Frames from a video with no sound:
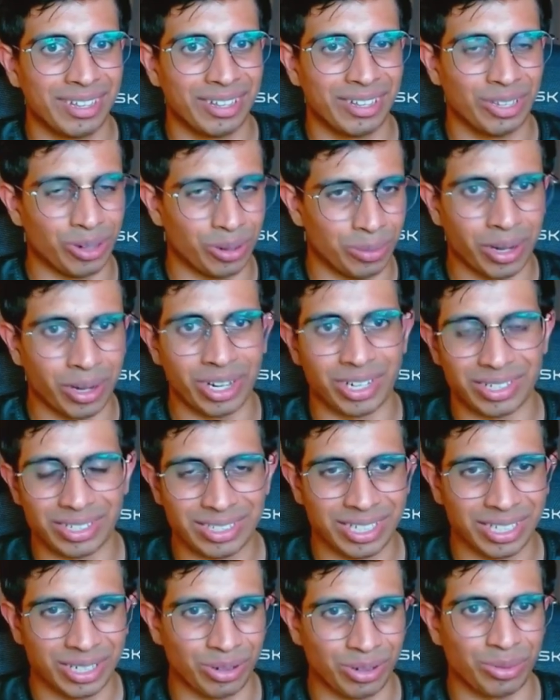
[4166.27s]
your
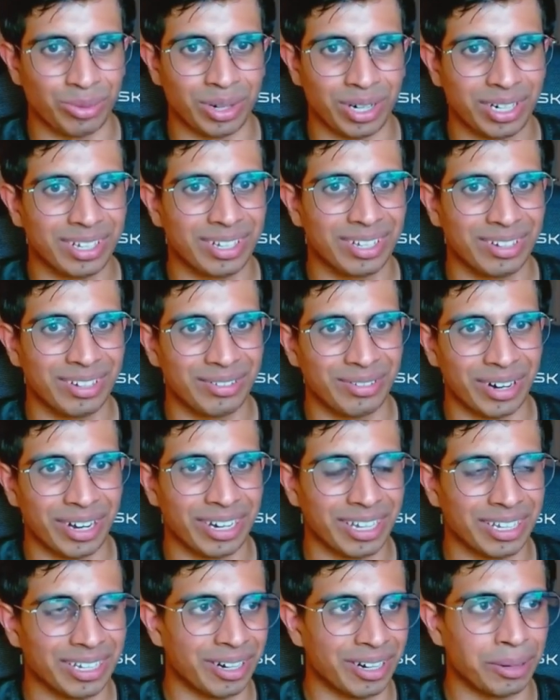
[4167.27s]
models and your work,
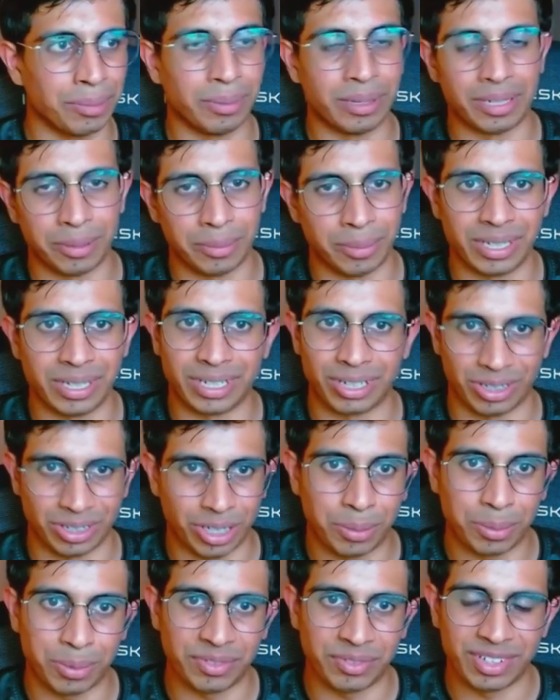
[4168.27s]
right? And they're they're building on
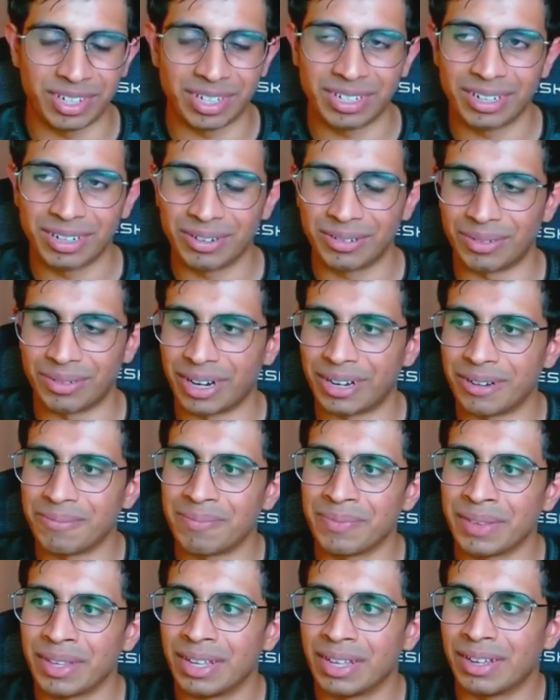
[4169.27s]
top of it, right?
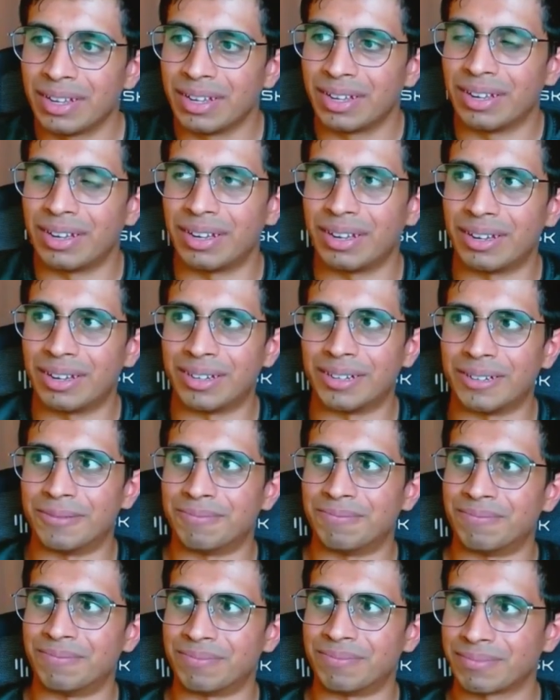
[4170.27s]

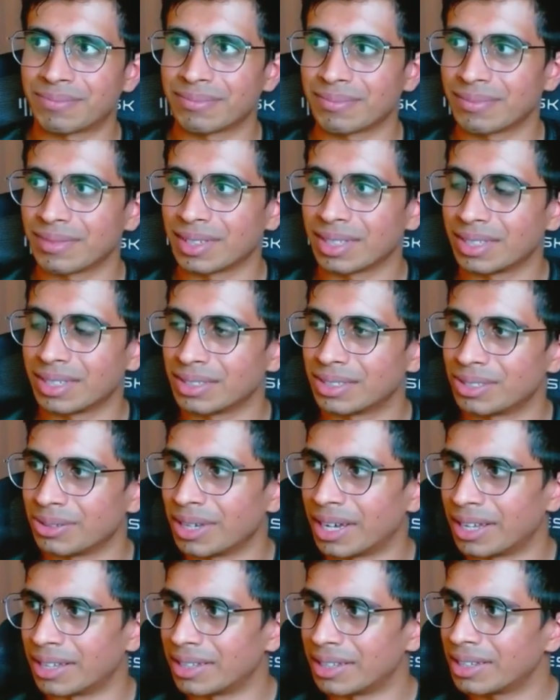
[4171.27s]
Um, so
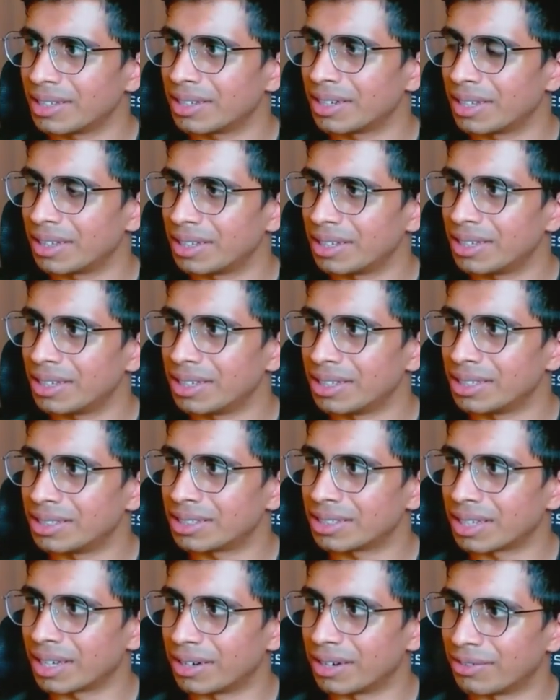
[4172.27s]
yeah, I think I think it
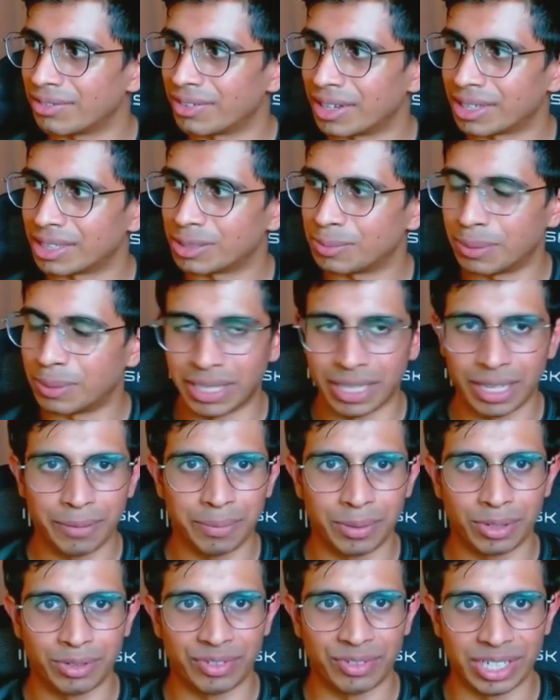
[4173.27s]
is kind of like speeding
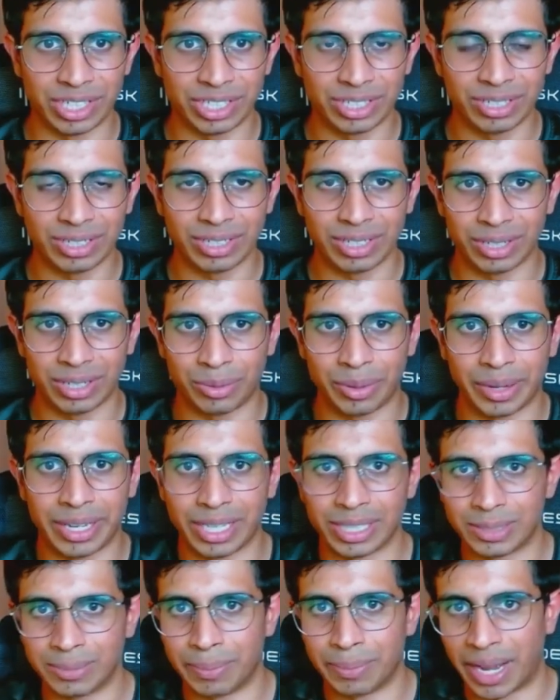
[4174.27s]
up innovation in a way
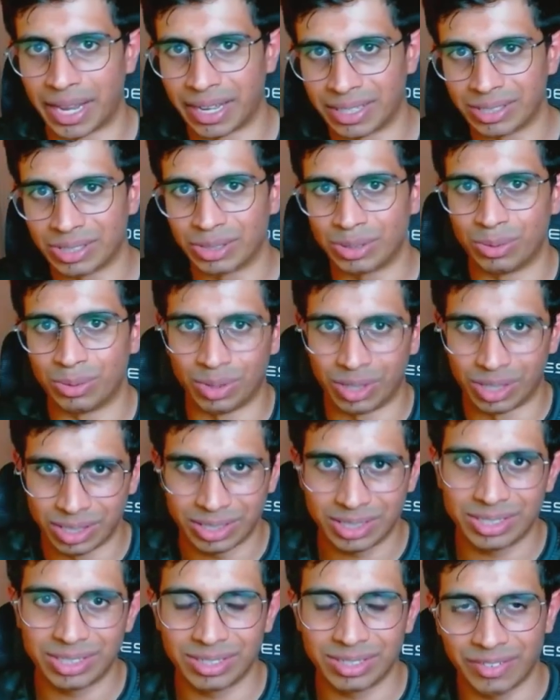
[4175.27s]
that's biased
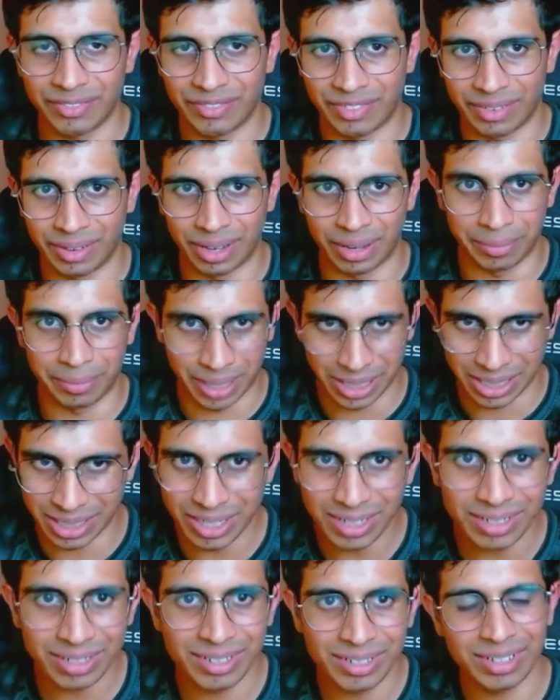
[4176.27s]
towards uh,
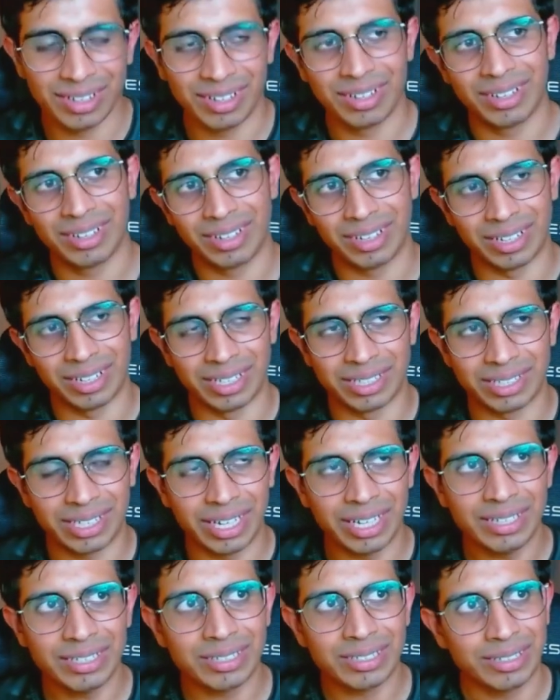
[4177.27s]
Meta, in this
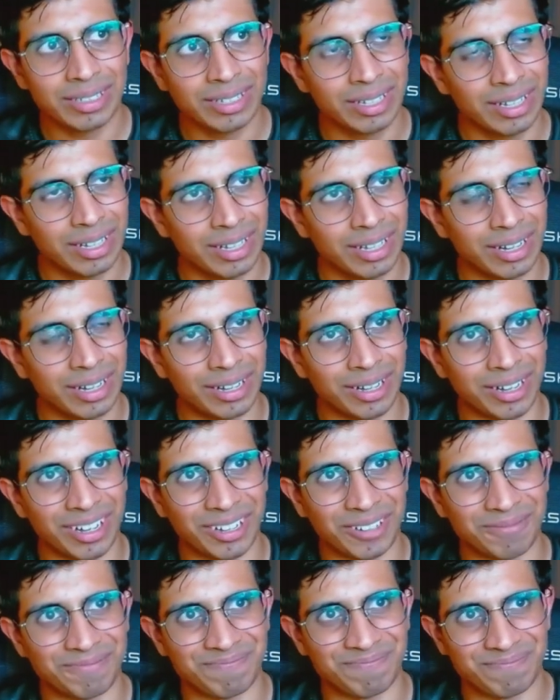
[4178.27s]
case,
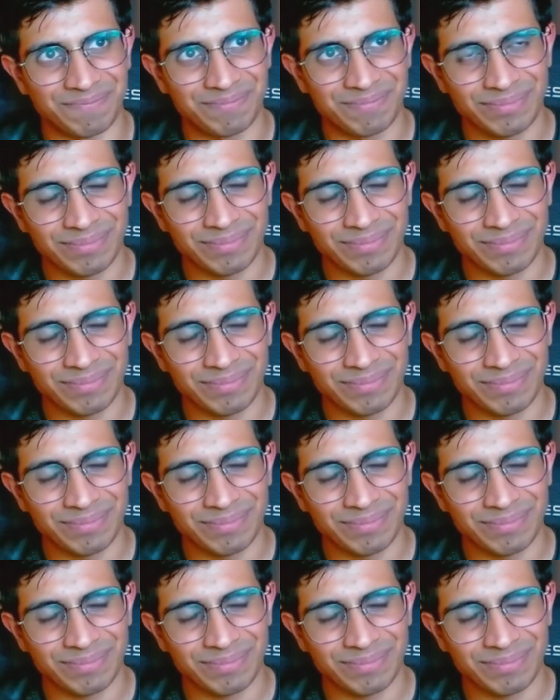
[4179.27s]
um,